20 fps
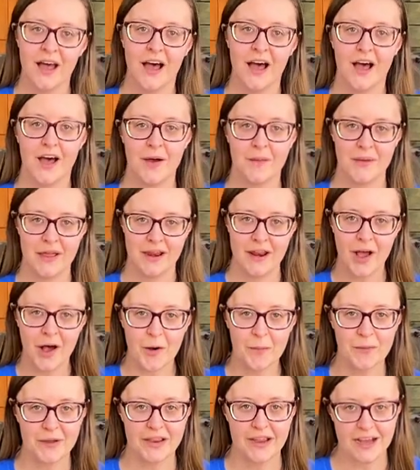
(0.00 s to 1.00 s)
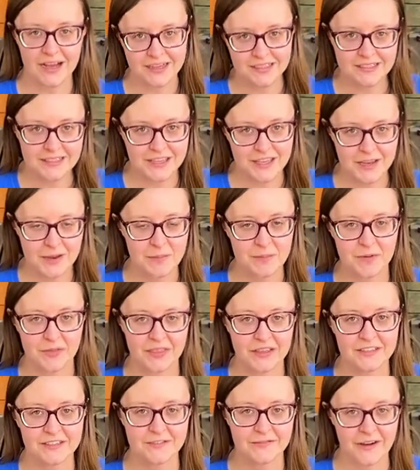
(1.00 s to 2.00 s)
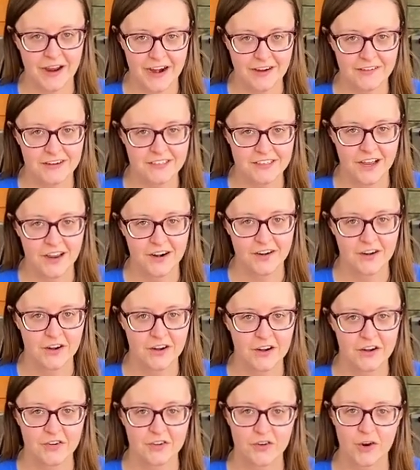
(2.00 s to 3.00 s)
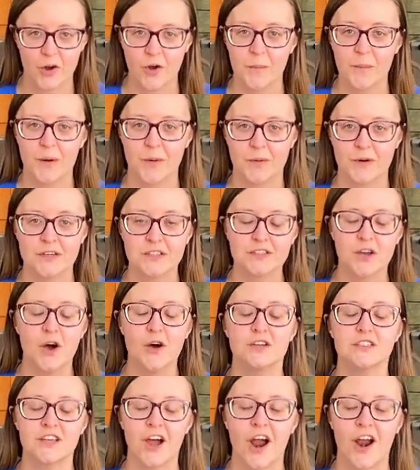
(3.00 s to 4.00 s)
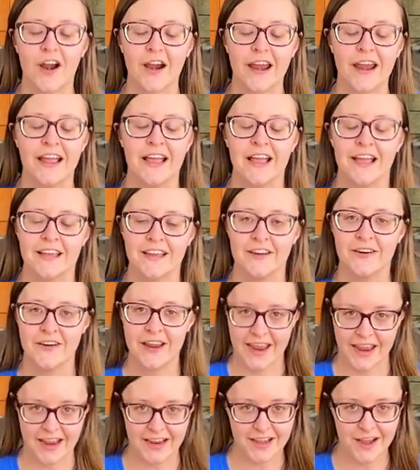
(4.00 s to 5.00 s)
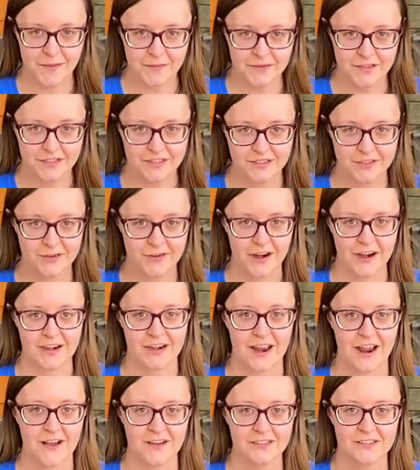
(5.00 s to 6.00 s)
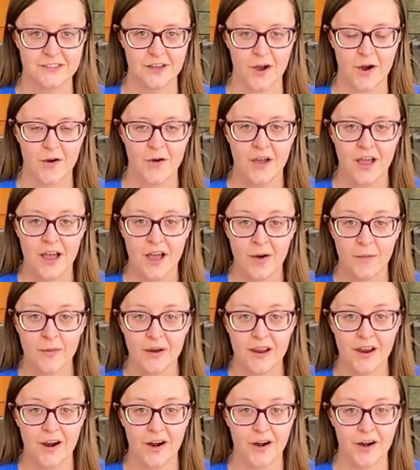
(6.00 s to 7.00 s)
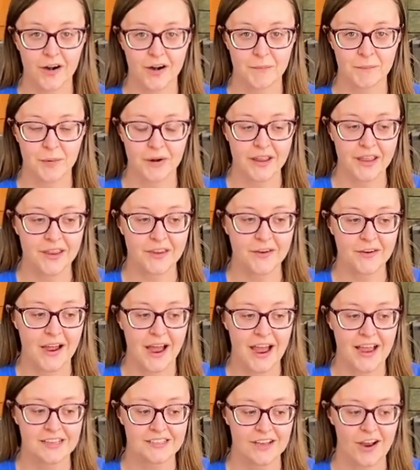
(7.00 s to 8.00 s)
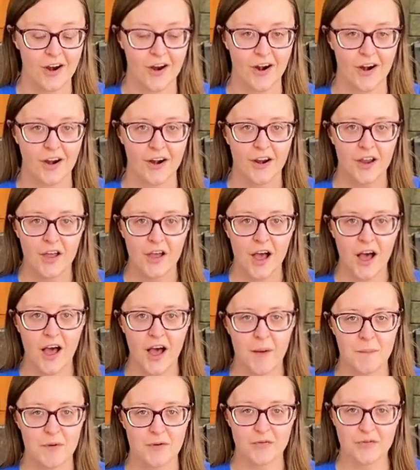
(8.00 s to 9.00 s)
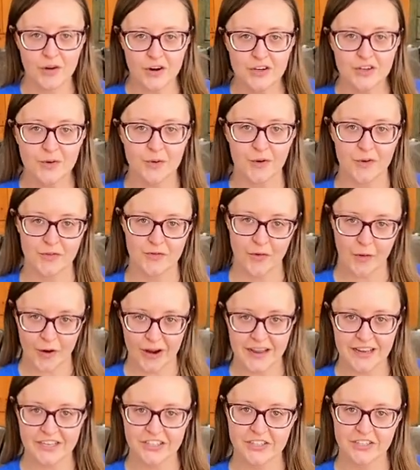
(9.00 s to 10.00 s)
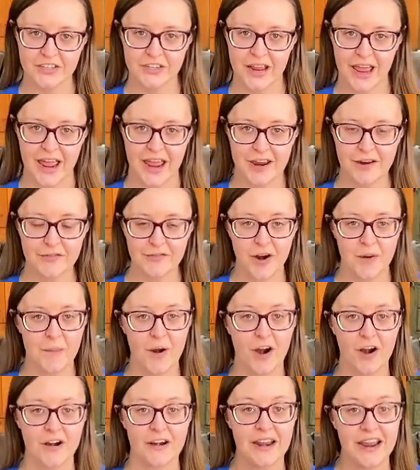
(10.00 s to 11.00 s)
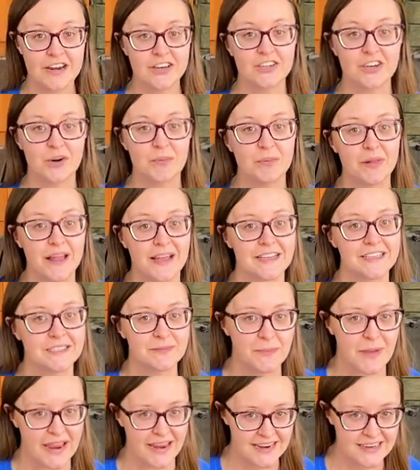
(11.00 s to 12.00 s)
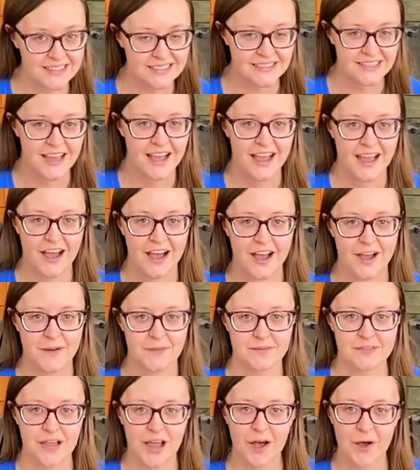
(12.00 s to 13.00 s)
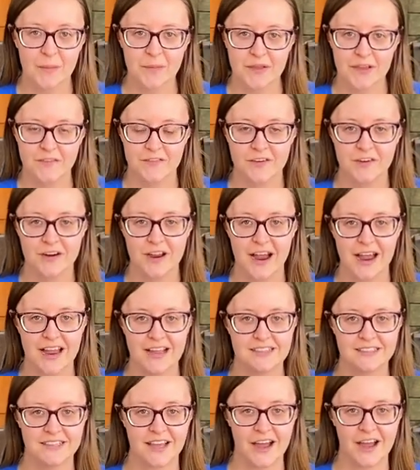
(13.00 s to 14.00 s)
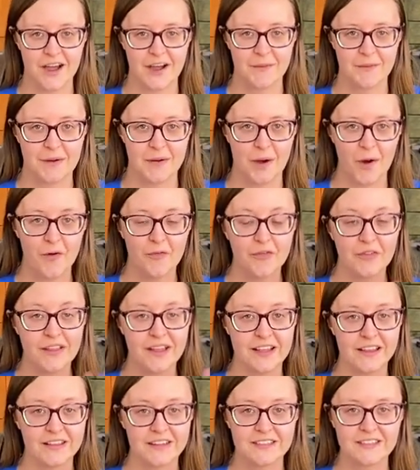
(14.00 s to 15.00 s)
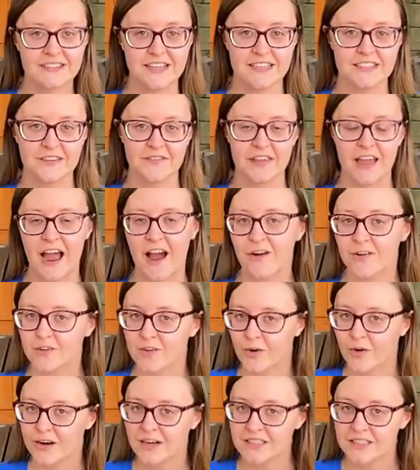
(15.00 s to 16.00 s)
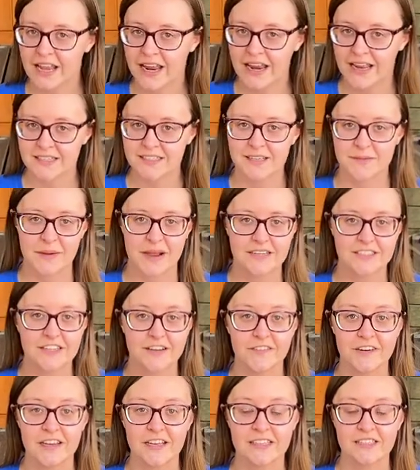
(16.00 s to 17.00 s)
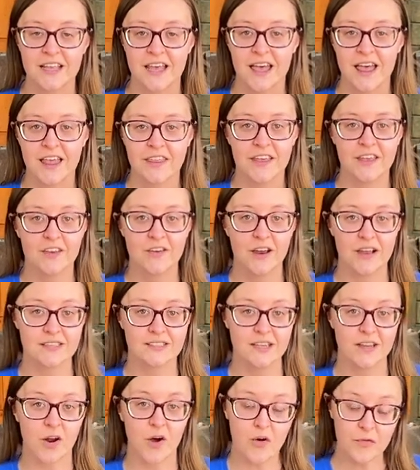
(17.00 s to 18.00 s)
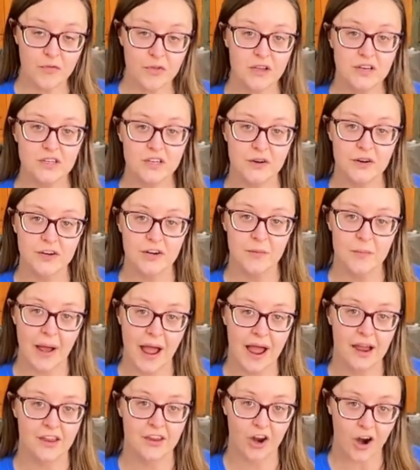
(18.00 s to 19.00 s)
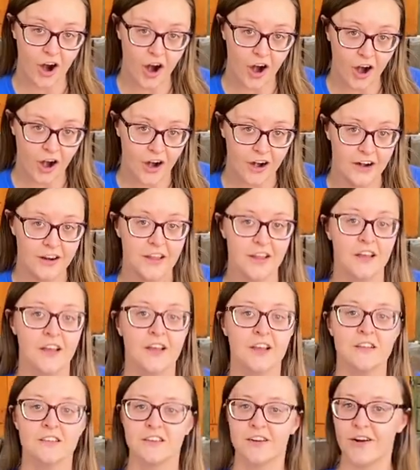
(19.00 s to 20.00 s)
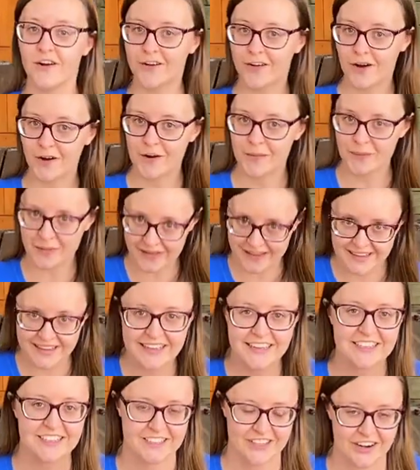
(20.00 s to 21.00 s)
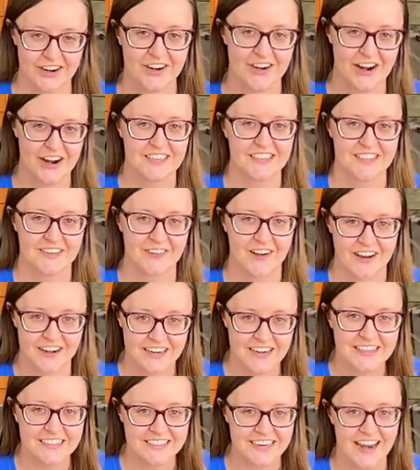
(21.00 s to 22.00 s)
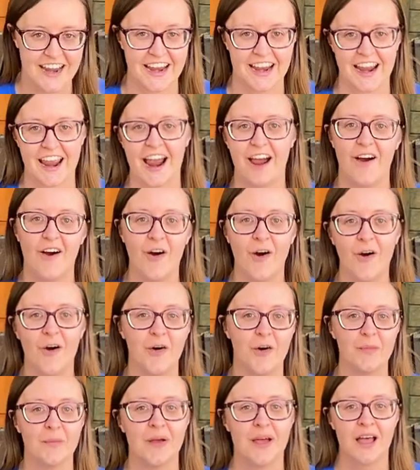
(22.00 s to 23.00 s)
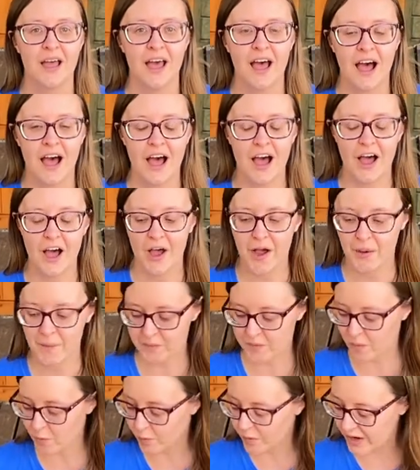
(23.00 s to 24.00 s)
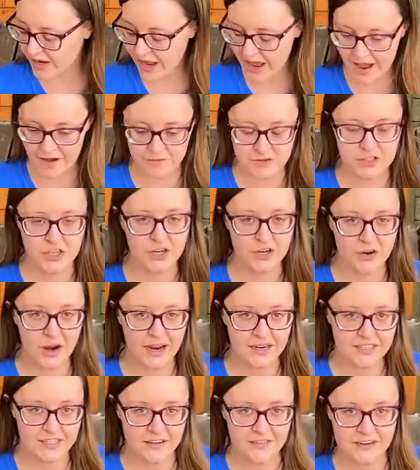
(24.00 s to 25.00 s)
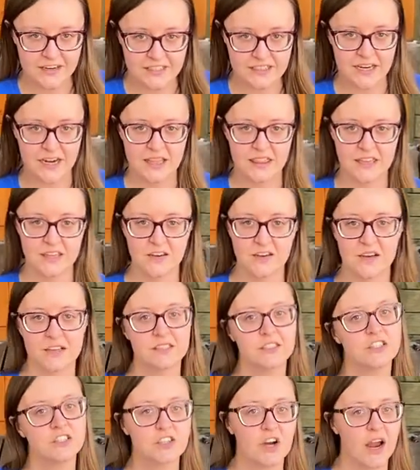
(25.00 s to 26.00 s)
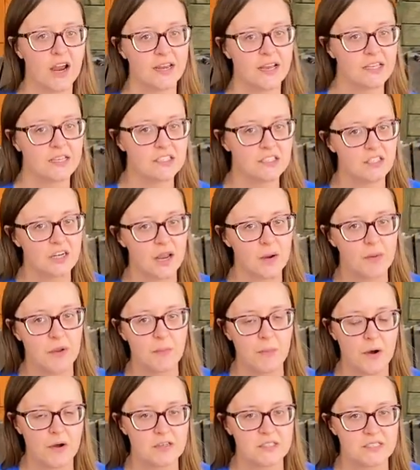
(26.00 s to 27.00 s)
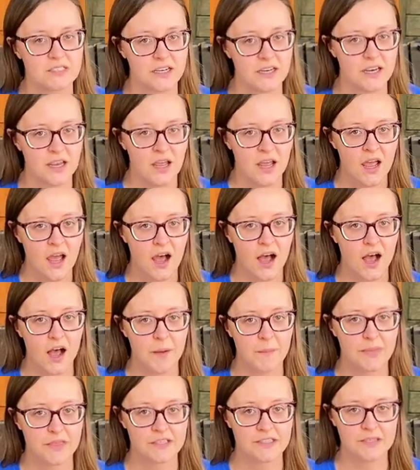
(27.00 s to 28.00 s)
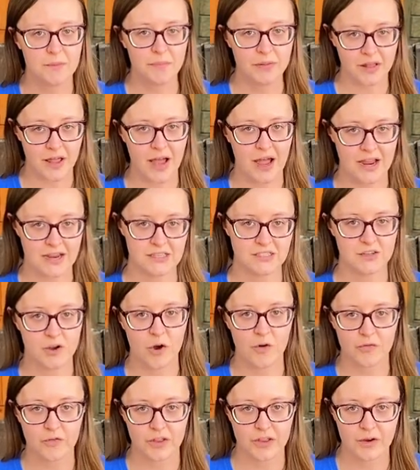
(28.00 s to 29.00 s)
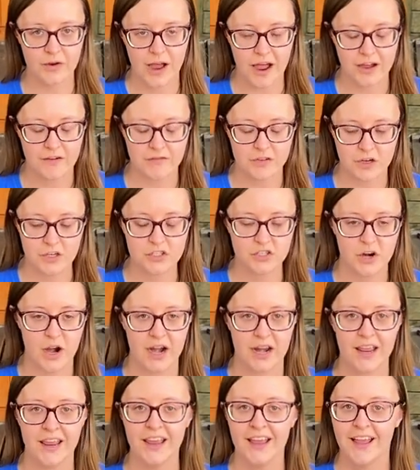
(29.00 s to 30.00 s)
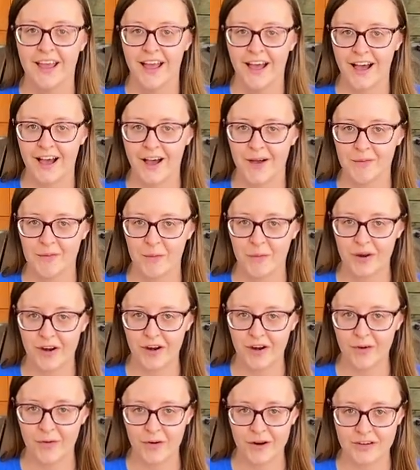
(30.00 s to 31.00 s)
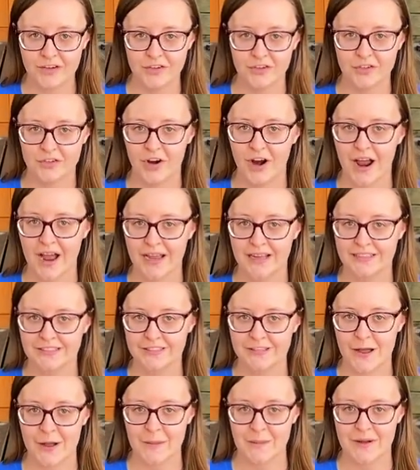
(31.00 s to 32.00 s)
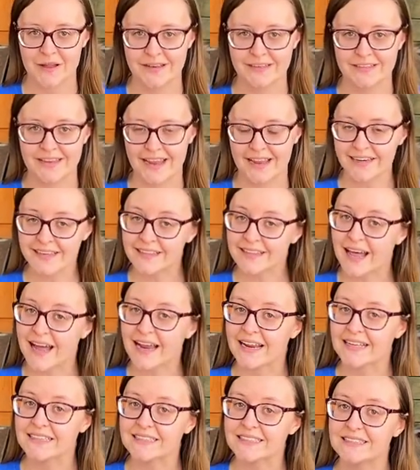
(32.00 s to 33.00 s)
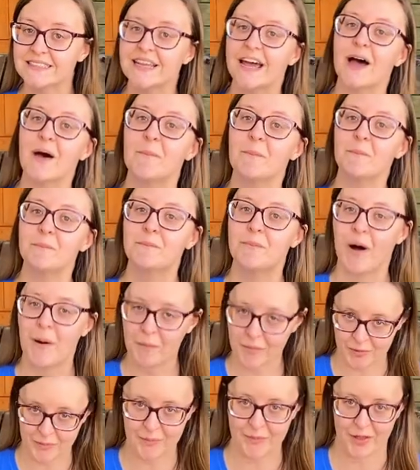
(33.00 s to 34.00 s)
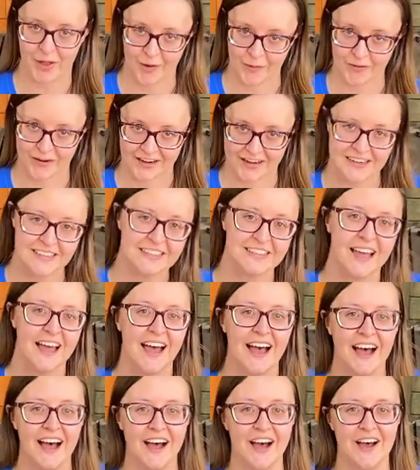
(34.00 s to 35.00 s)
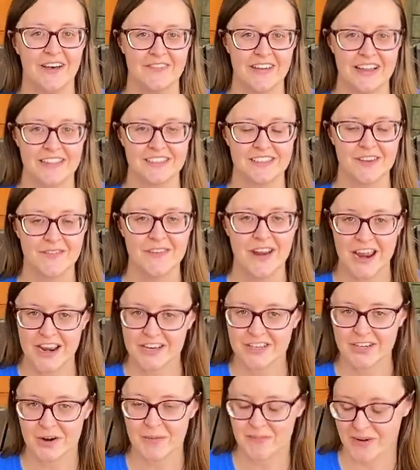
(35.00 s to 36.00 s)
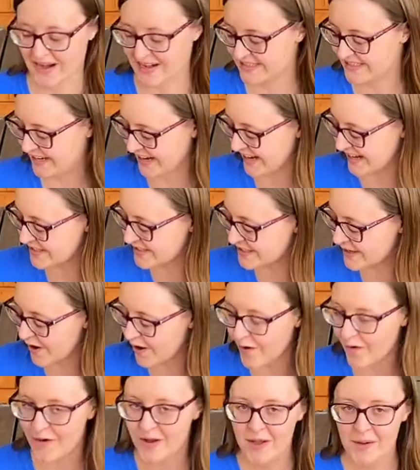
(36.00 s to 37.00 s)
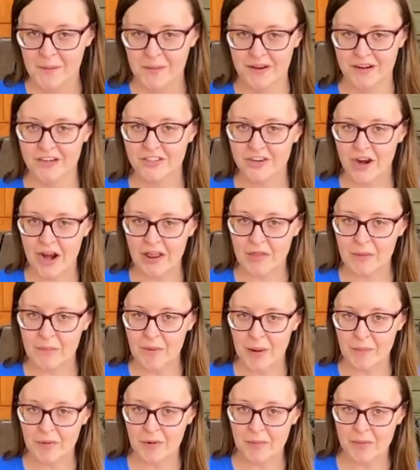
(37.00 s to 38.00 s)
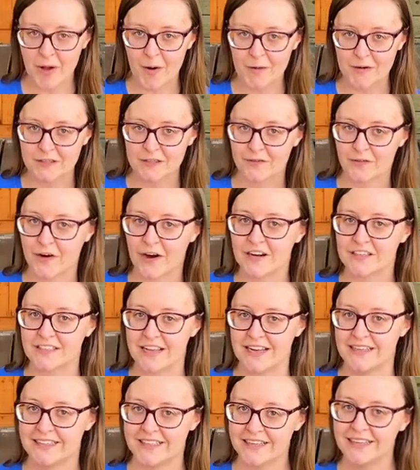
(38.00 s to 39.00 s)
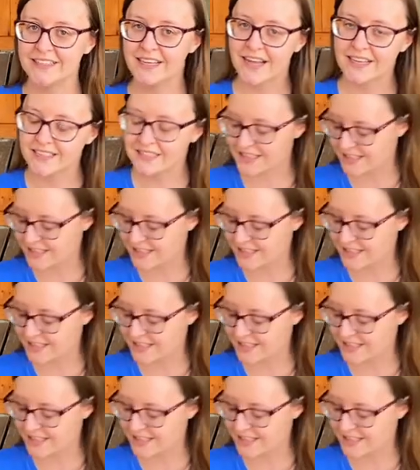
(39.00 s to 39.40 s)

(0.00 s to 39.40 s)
um, and helping us keep this virus under control, but we're so sorry you can't come to the zoo right now, so we are bringing you guys our um, virtual voyage today from our nature play space um, to help give you guys um, hopefully a little sense of the outdoors and some activities that you guys can hopefully do in your backyard you don't go completely stir crazy while you're staying at home. Um, we have two activities that I think you guys can try. Yesterday we posted um, the supplies, so hopefully you have those ready. Um, we are going to try some dandelion stem bubble blowers um, and some nature painting. So I'm going to try the bubble blowers first. I did test